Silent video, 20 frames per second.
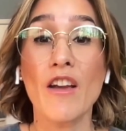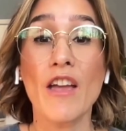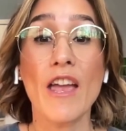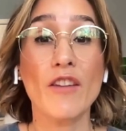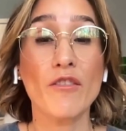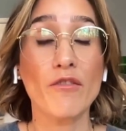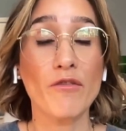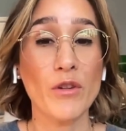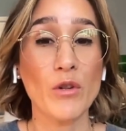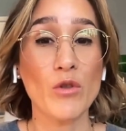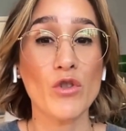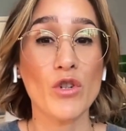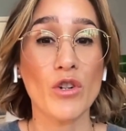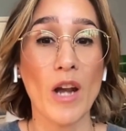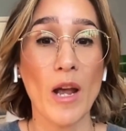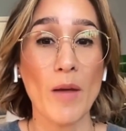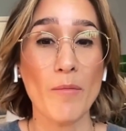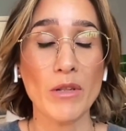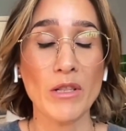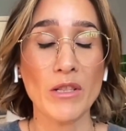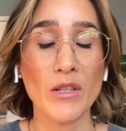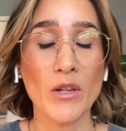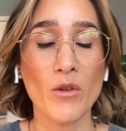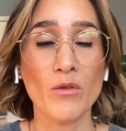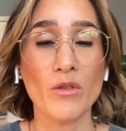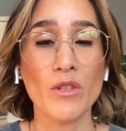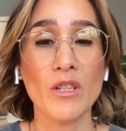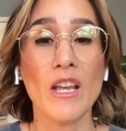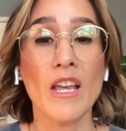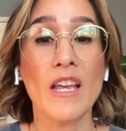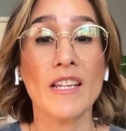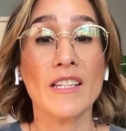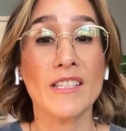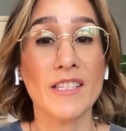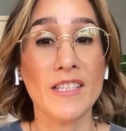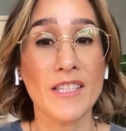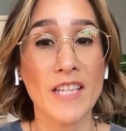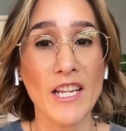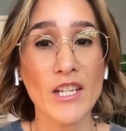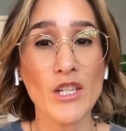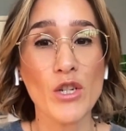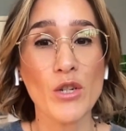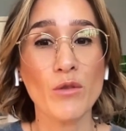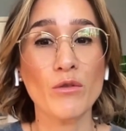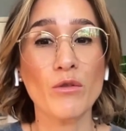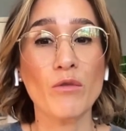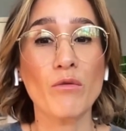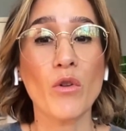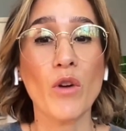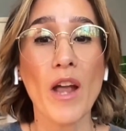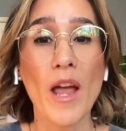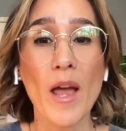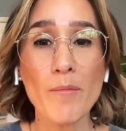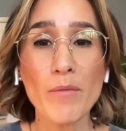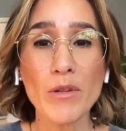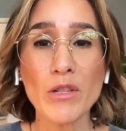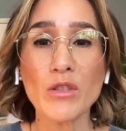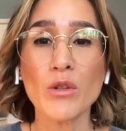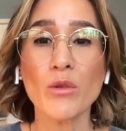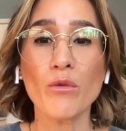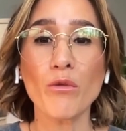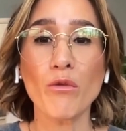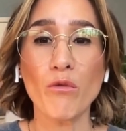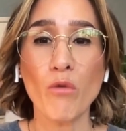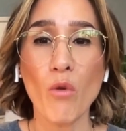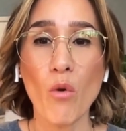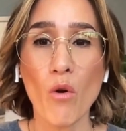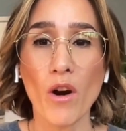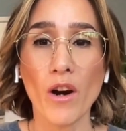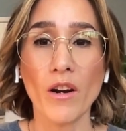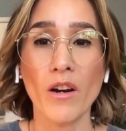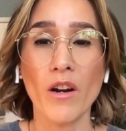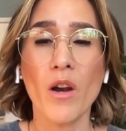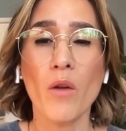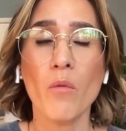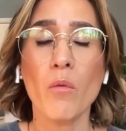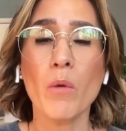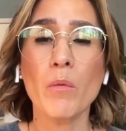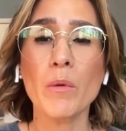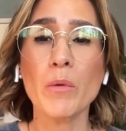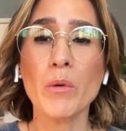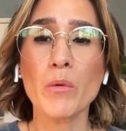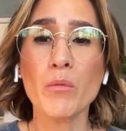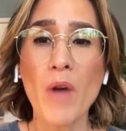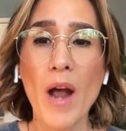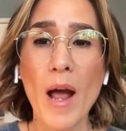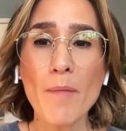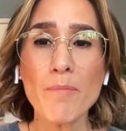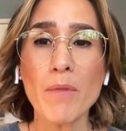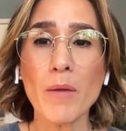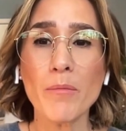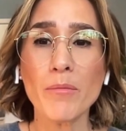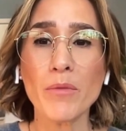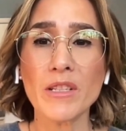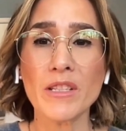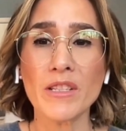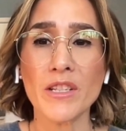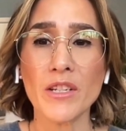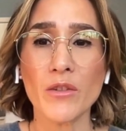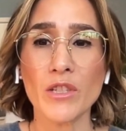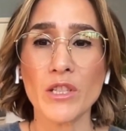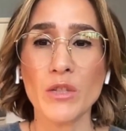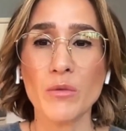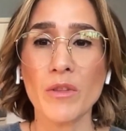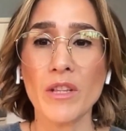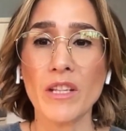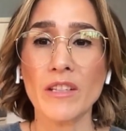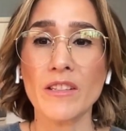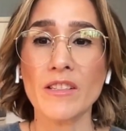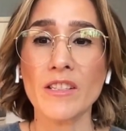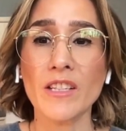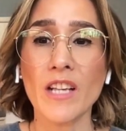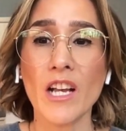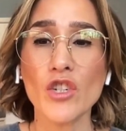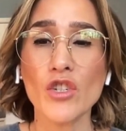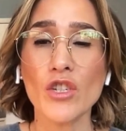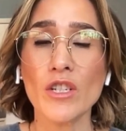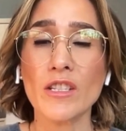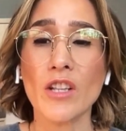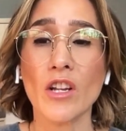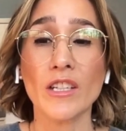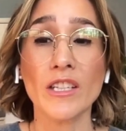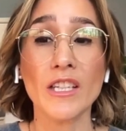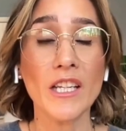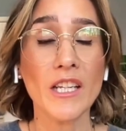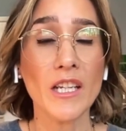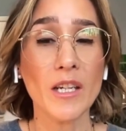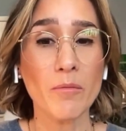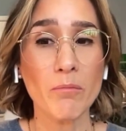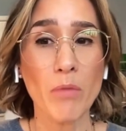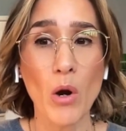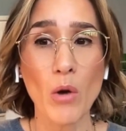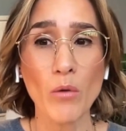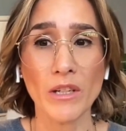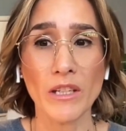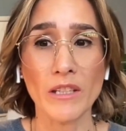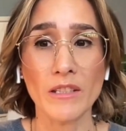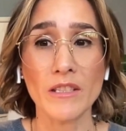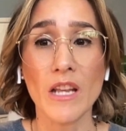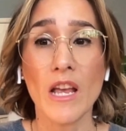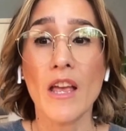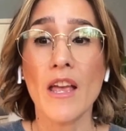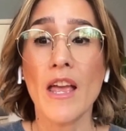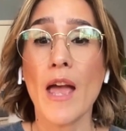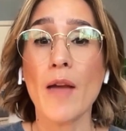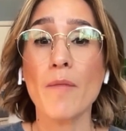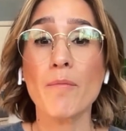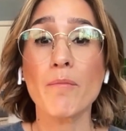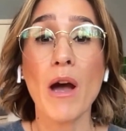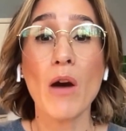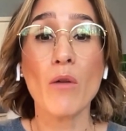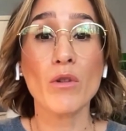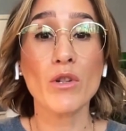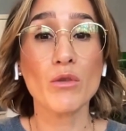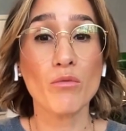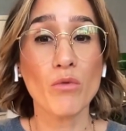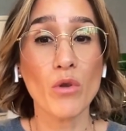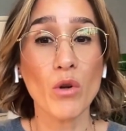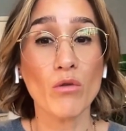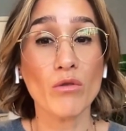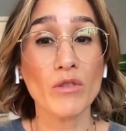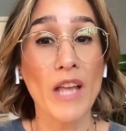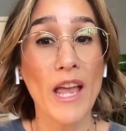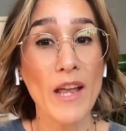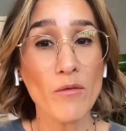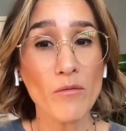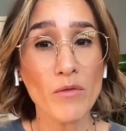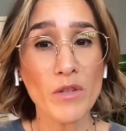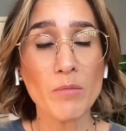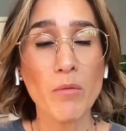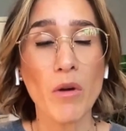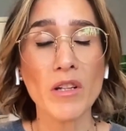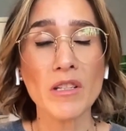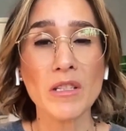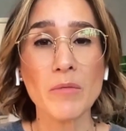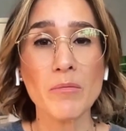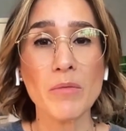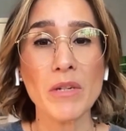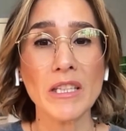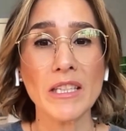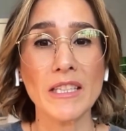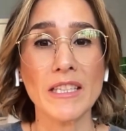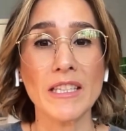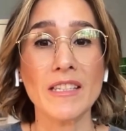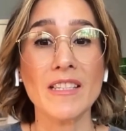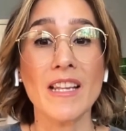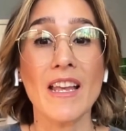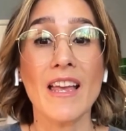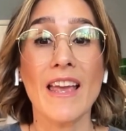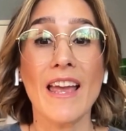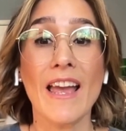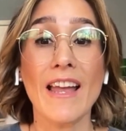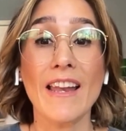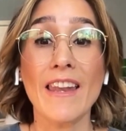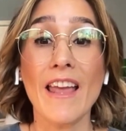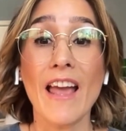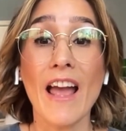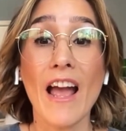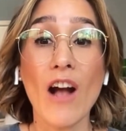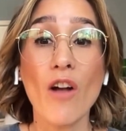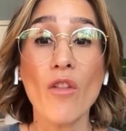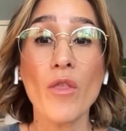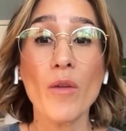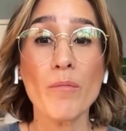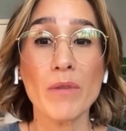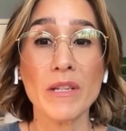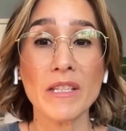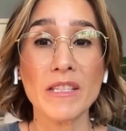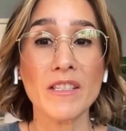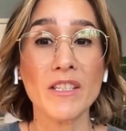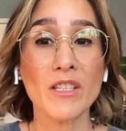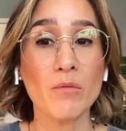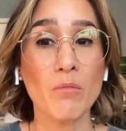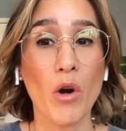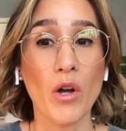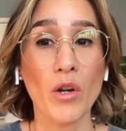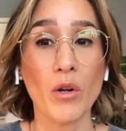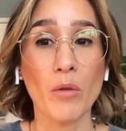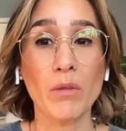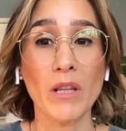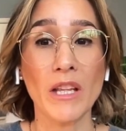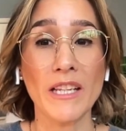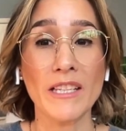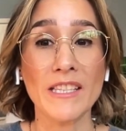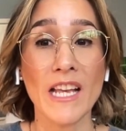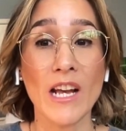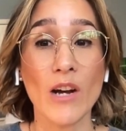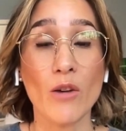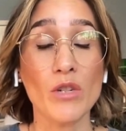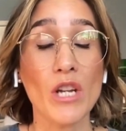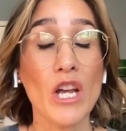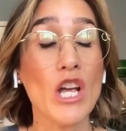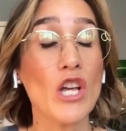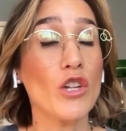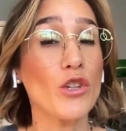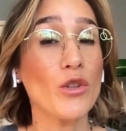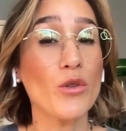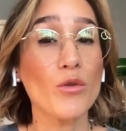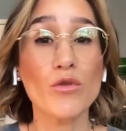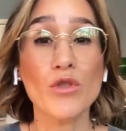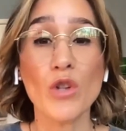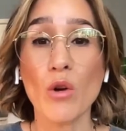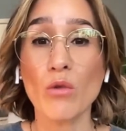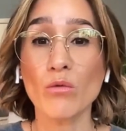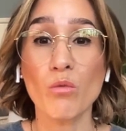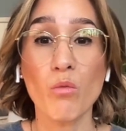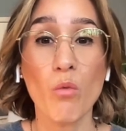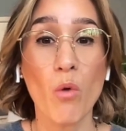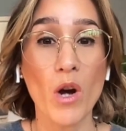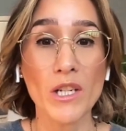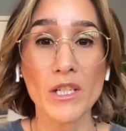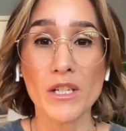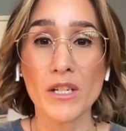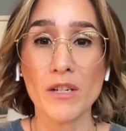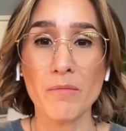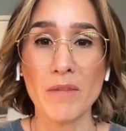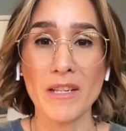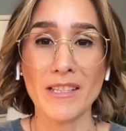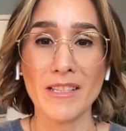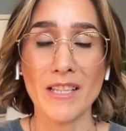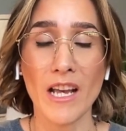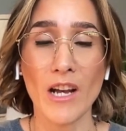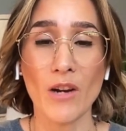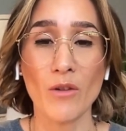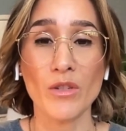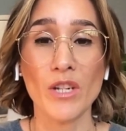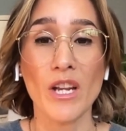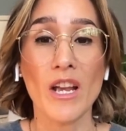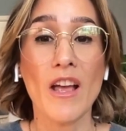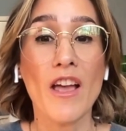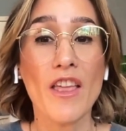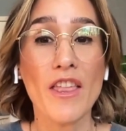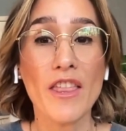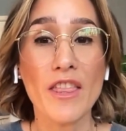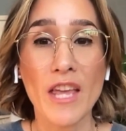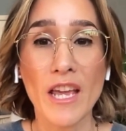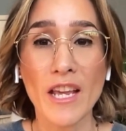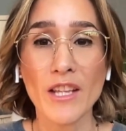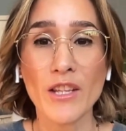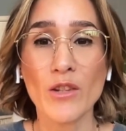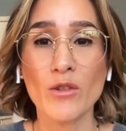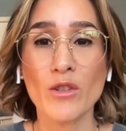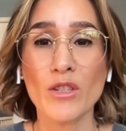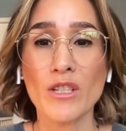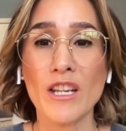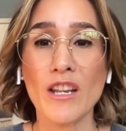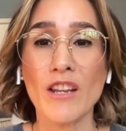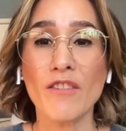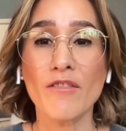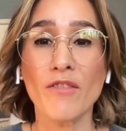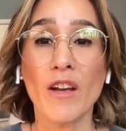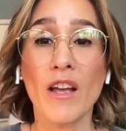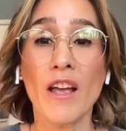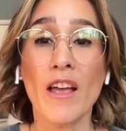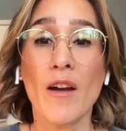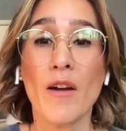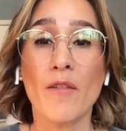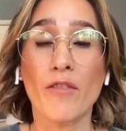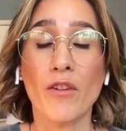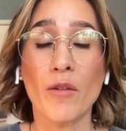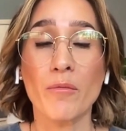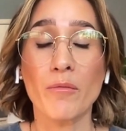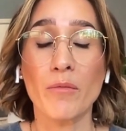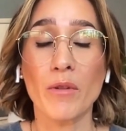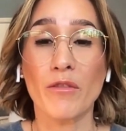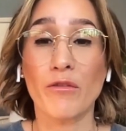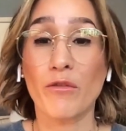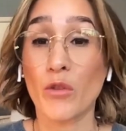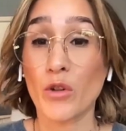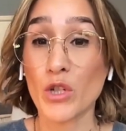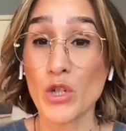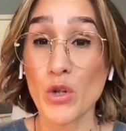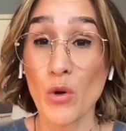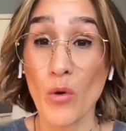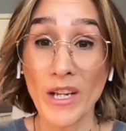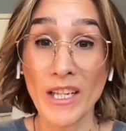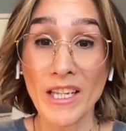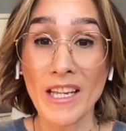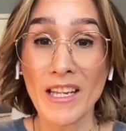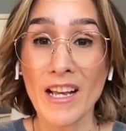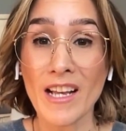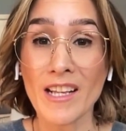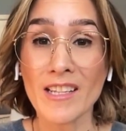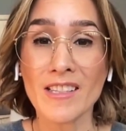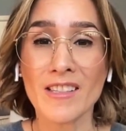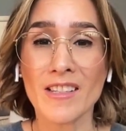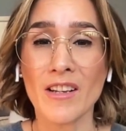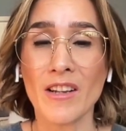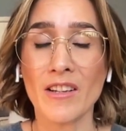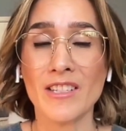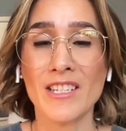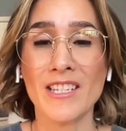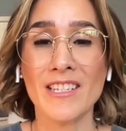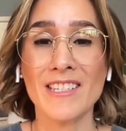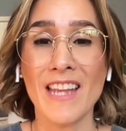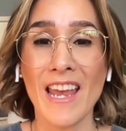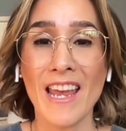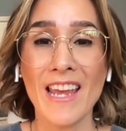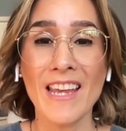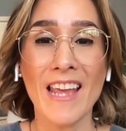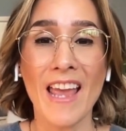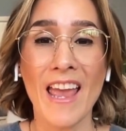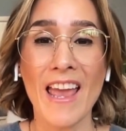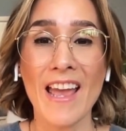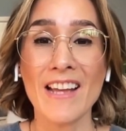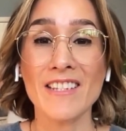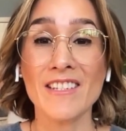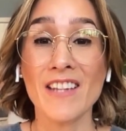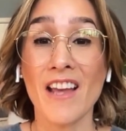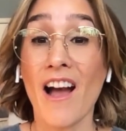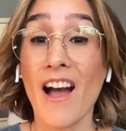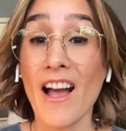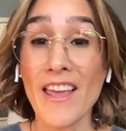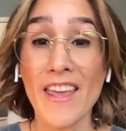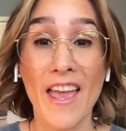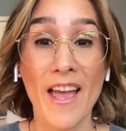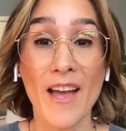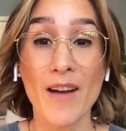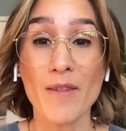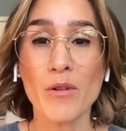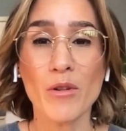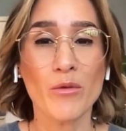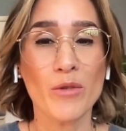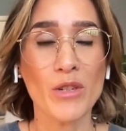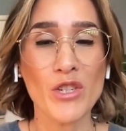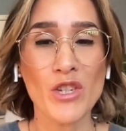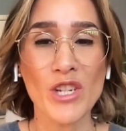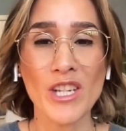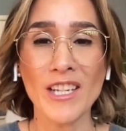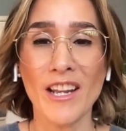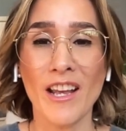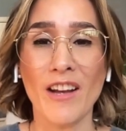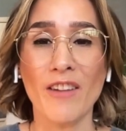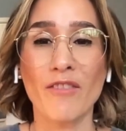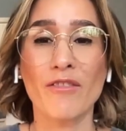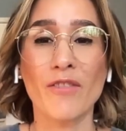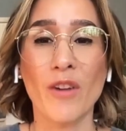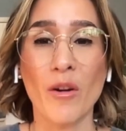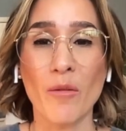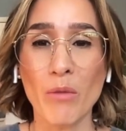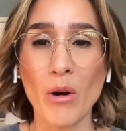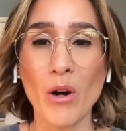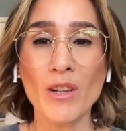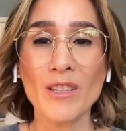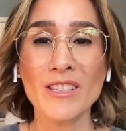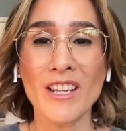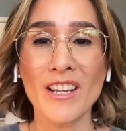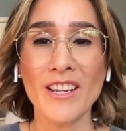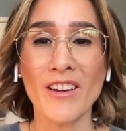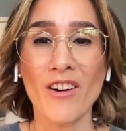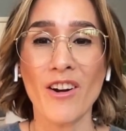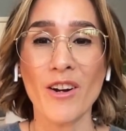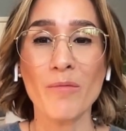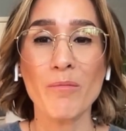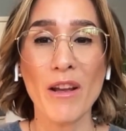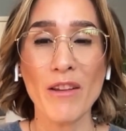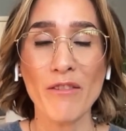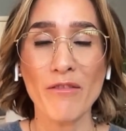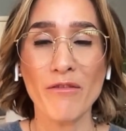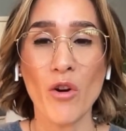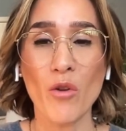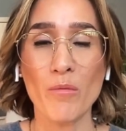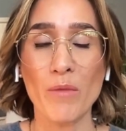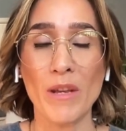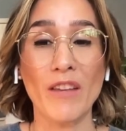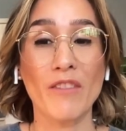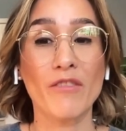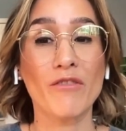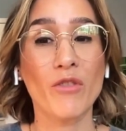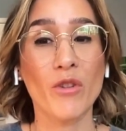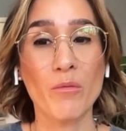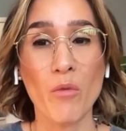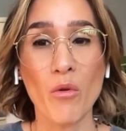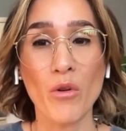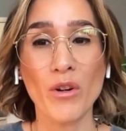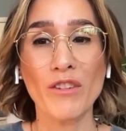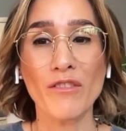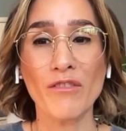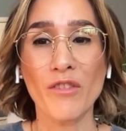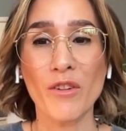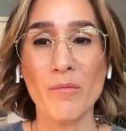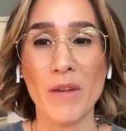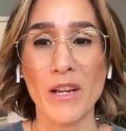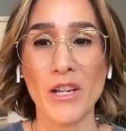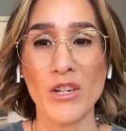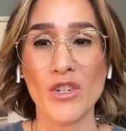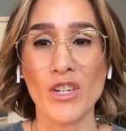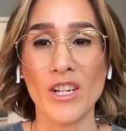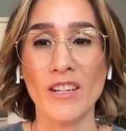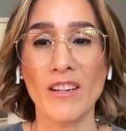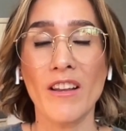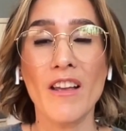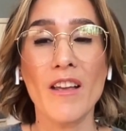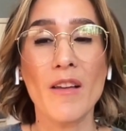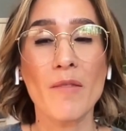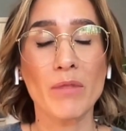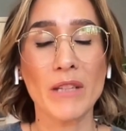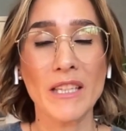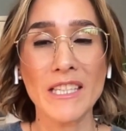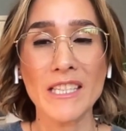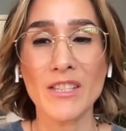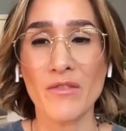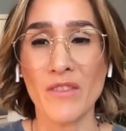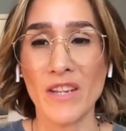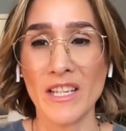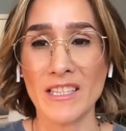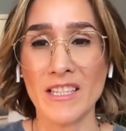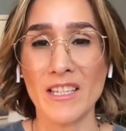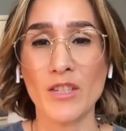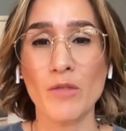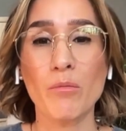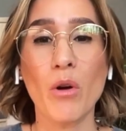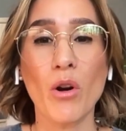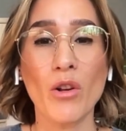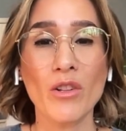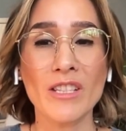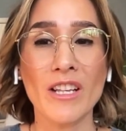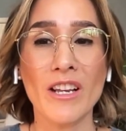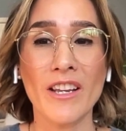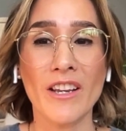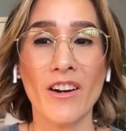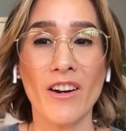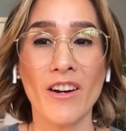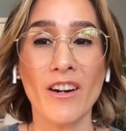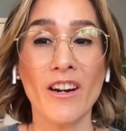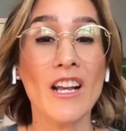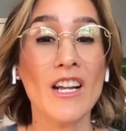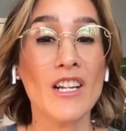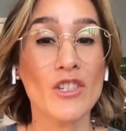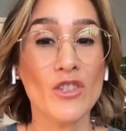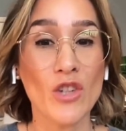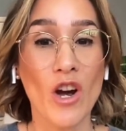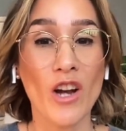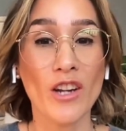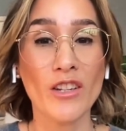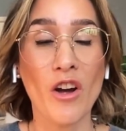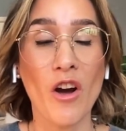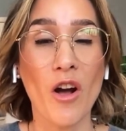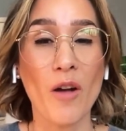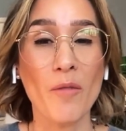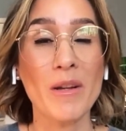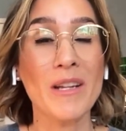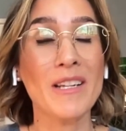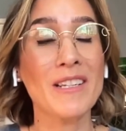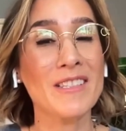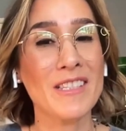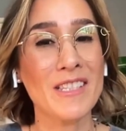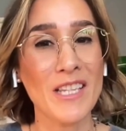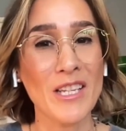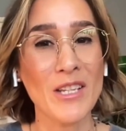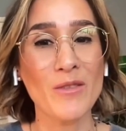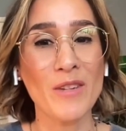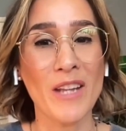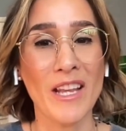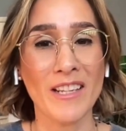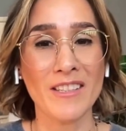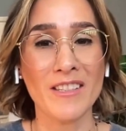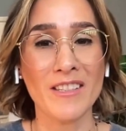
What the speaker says: in future episodes. Stay tuned for episode 4, where we will wrap up the series with the discussions on key components, Empower's roles and responsibilities, and how the business model plays out. You don't want to miss out. Thank you, Steve, for joining us today, and I am Regina from Pulse IR by Phoebe. For more information, please visit pulseir.com. See you next